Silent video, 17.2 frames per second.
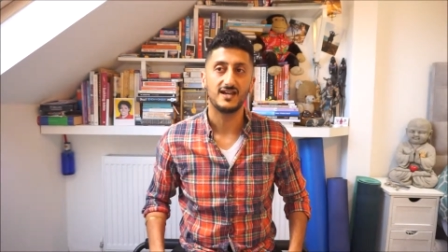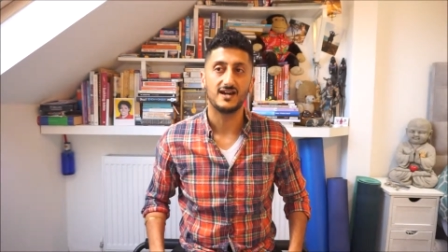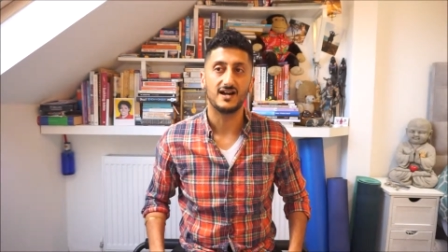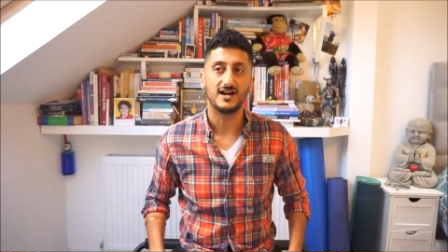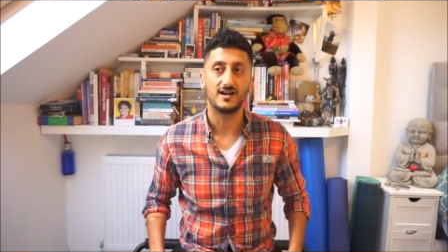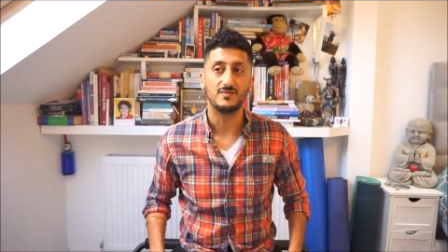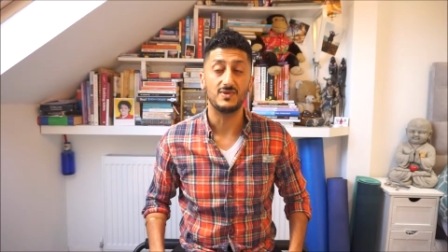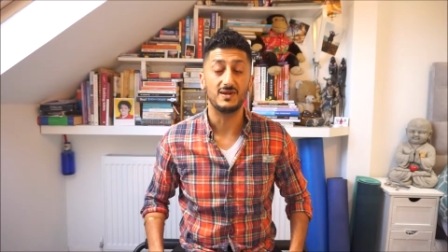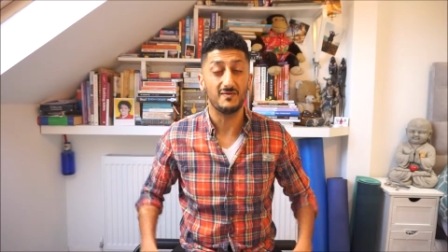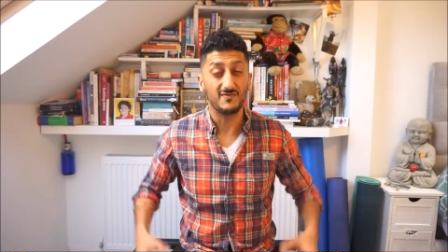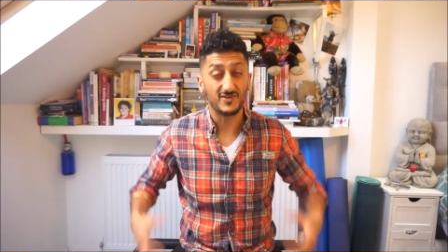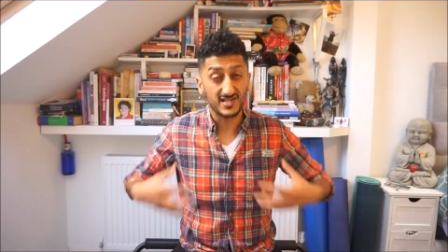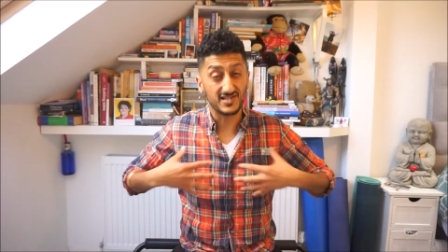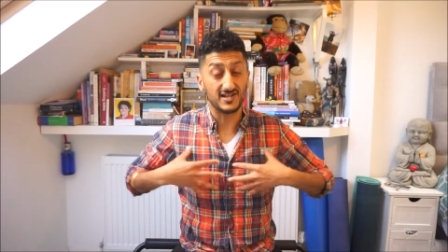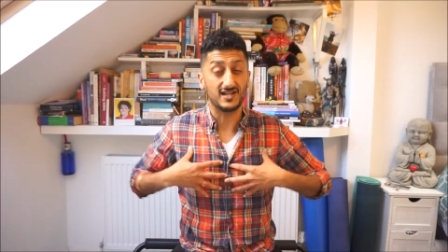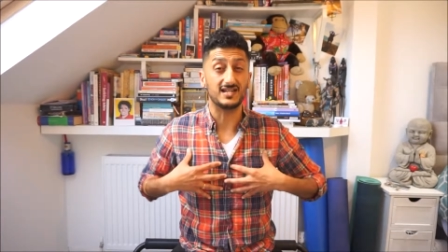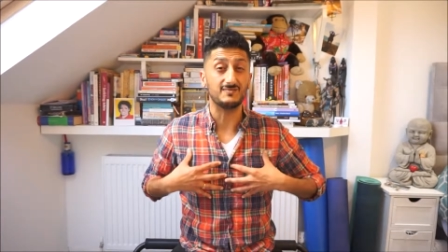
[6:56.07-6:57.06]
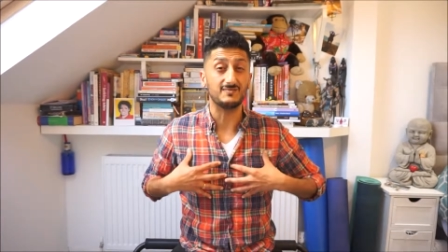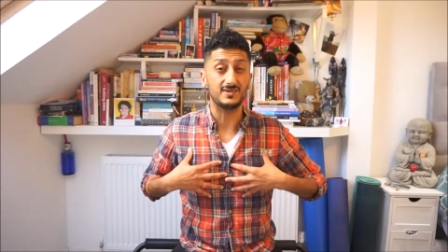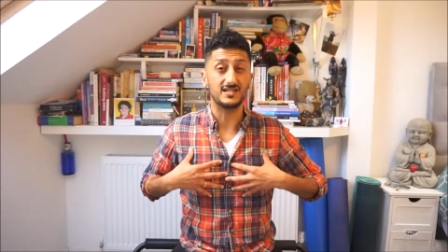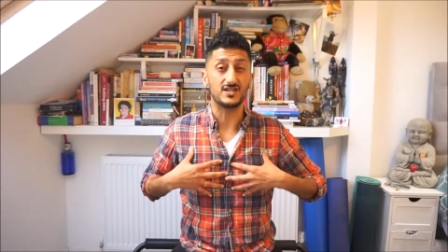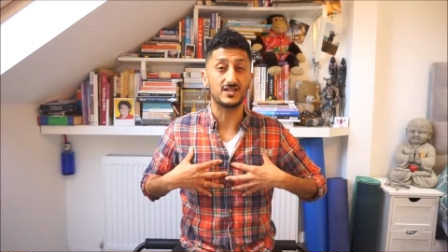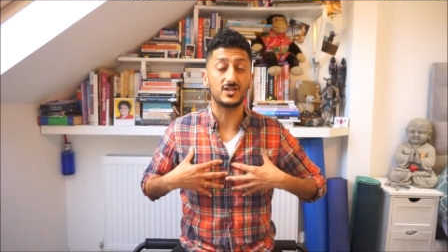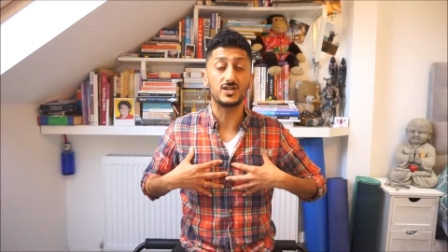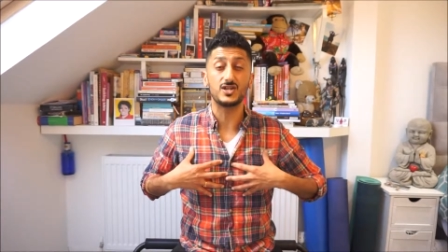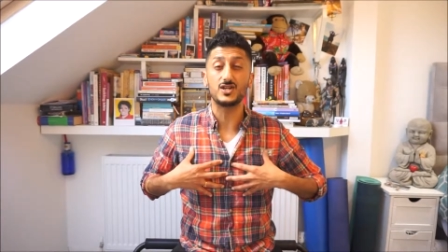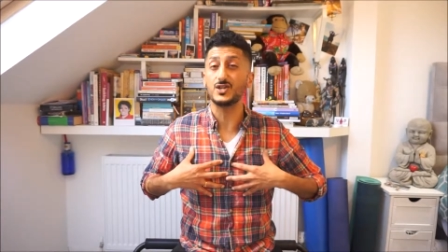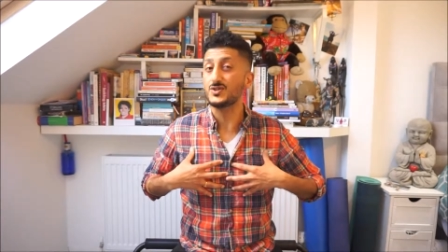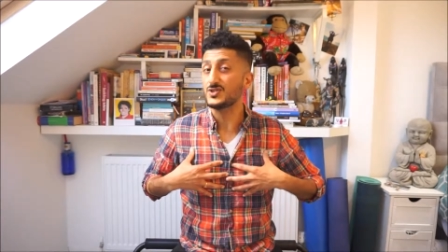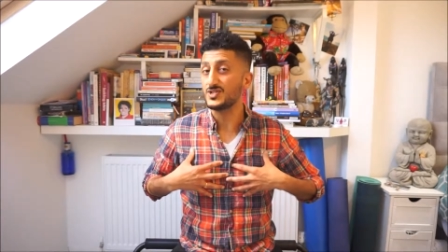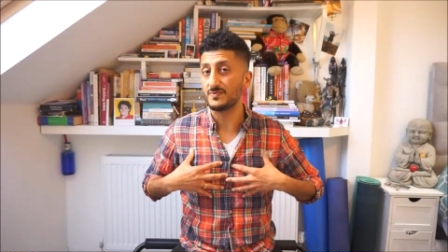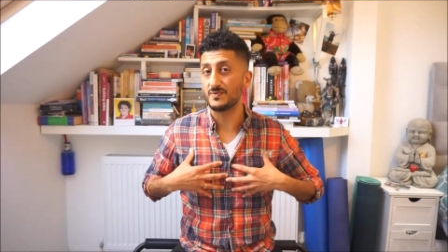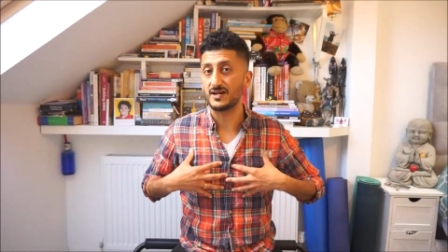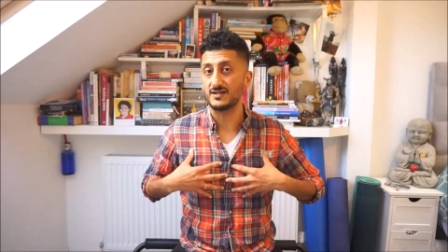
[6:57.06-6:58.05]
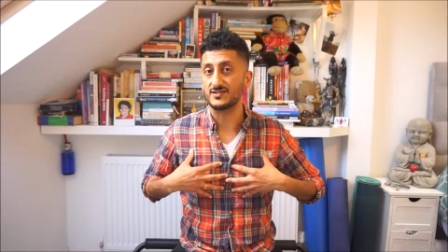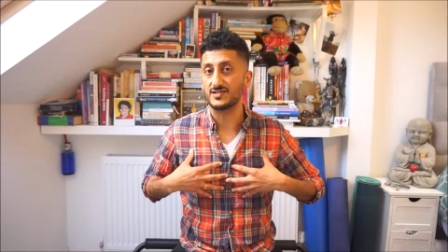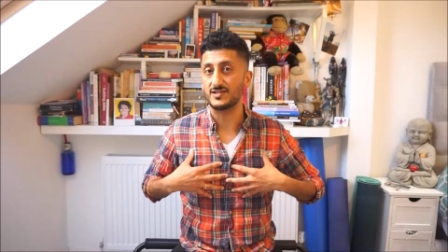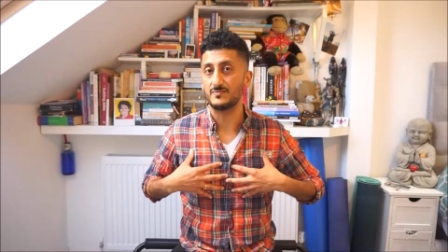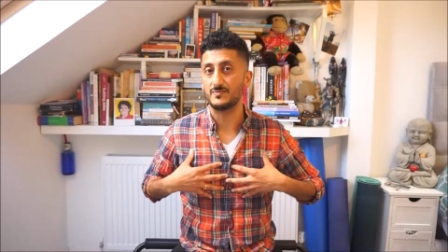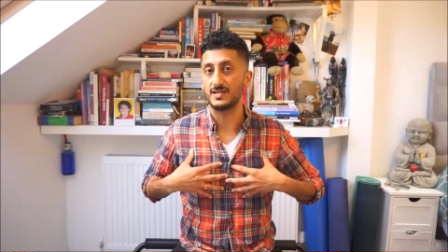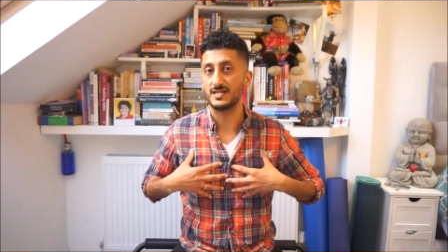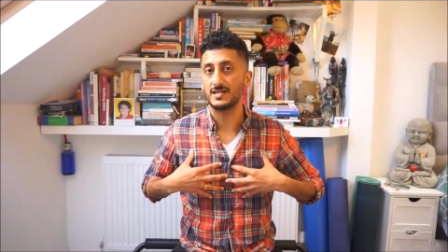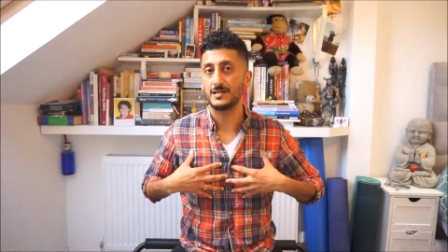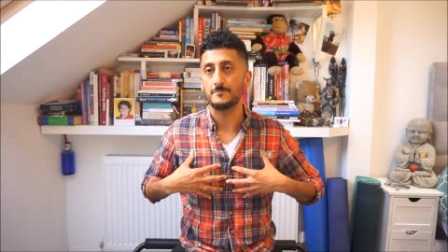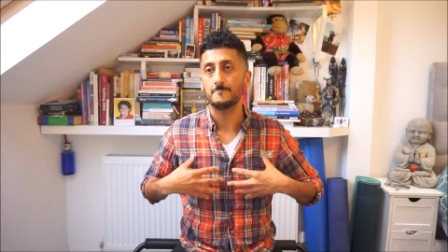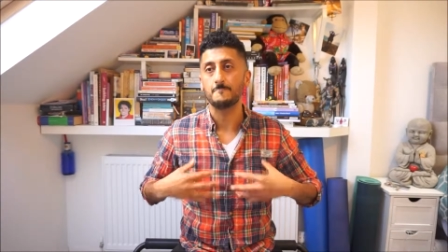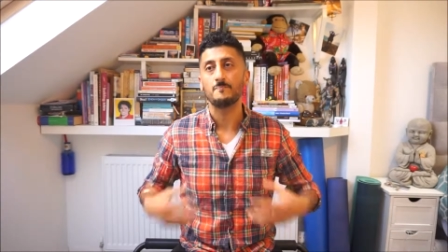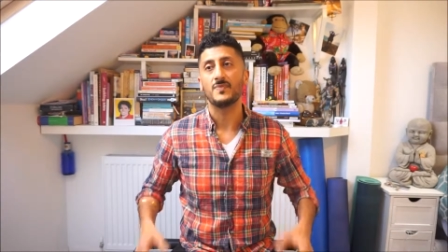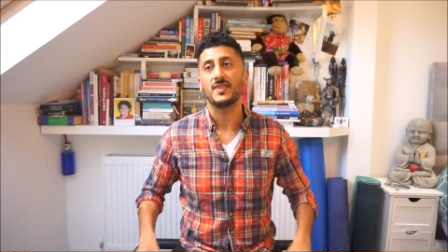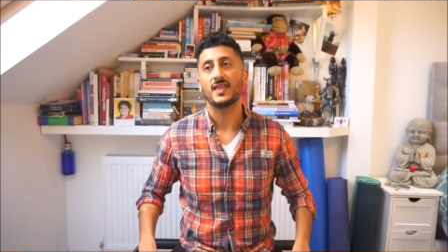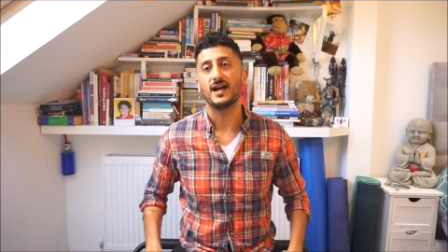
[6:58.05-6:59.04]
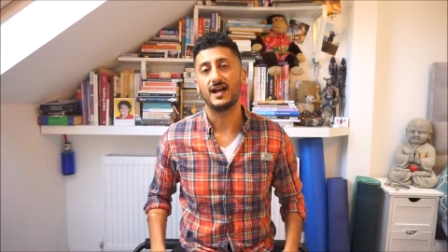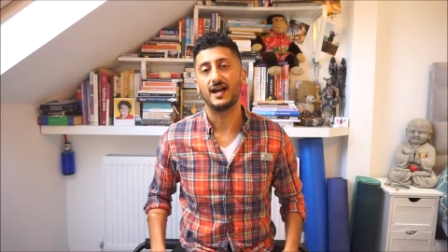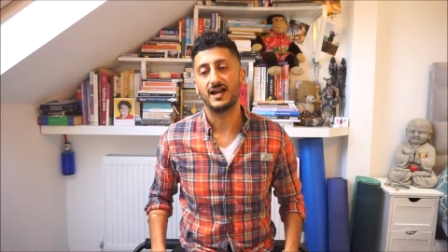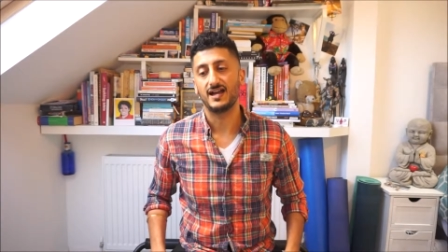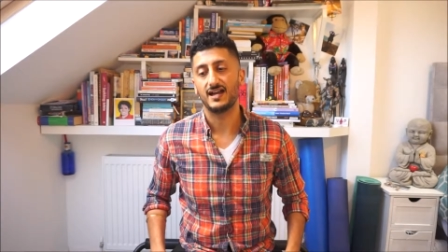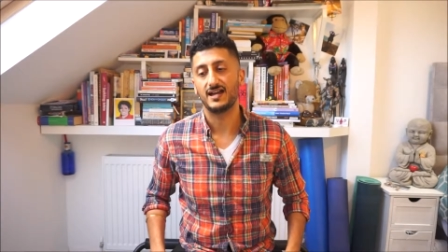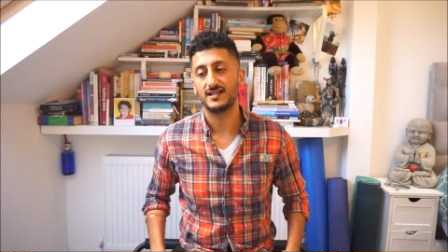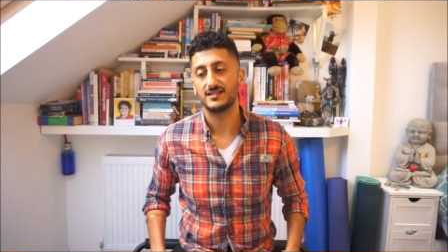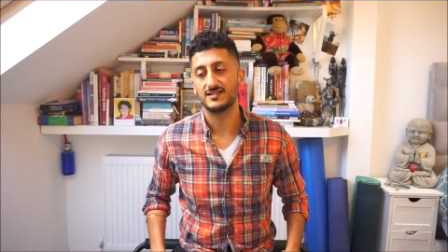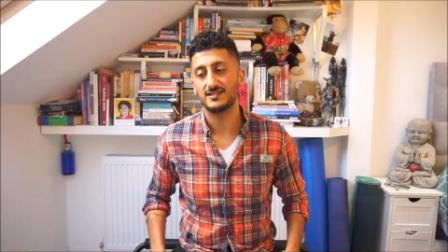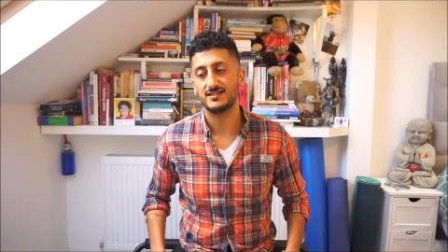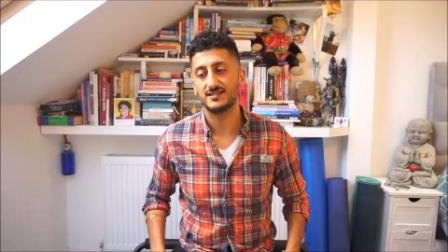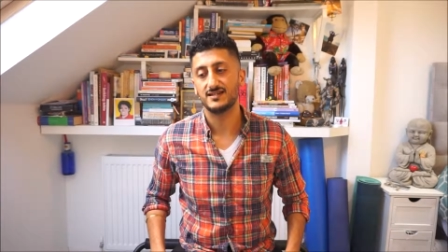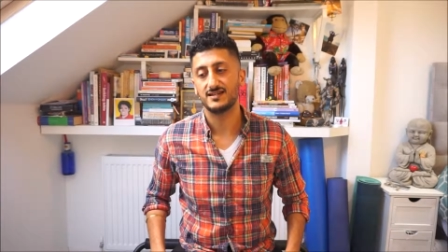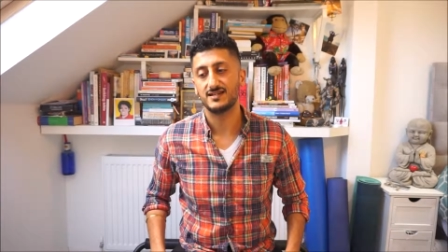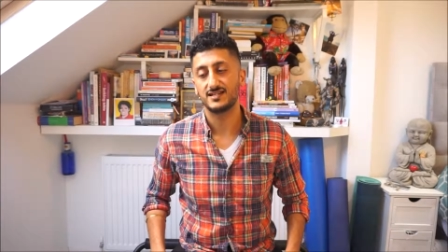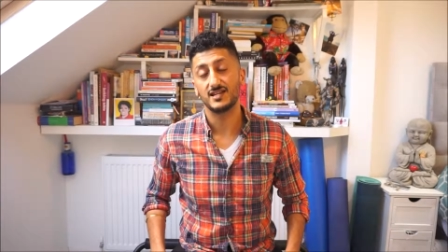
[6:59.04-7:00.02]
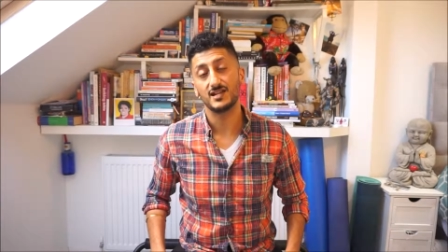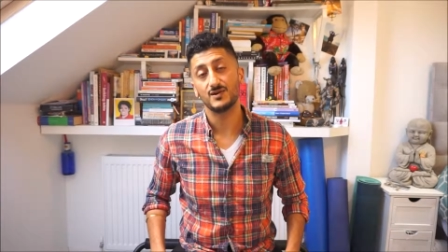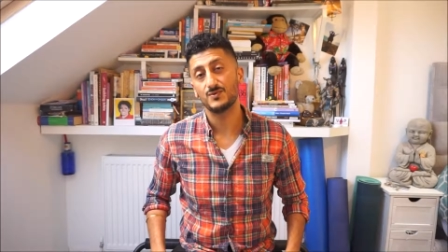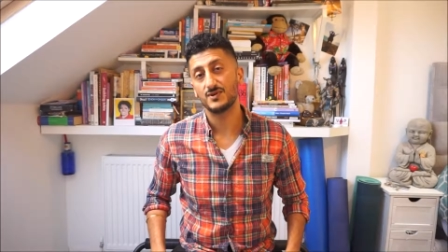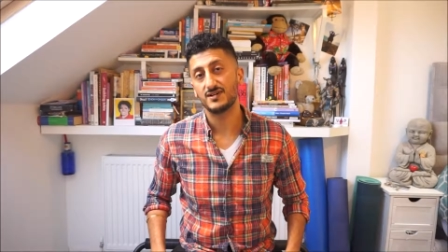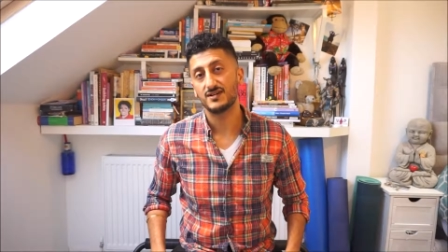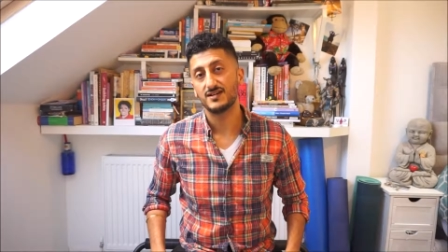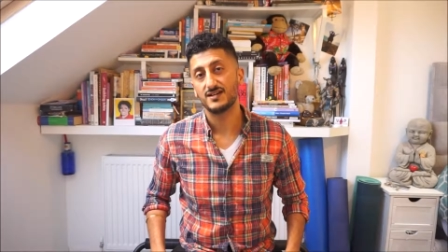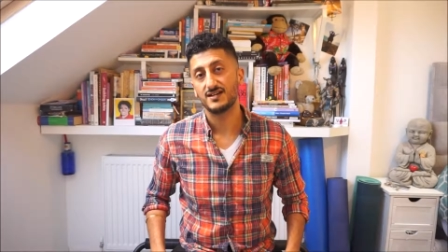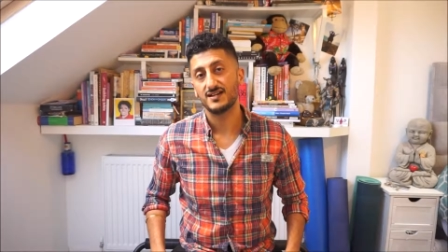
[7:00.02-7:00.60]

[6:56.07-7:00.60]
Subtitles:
It certainly means a huge amount to me. And you know what?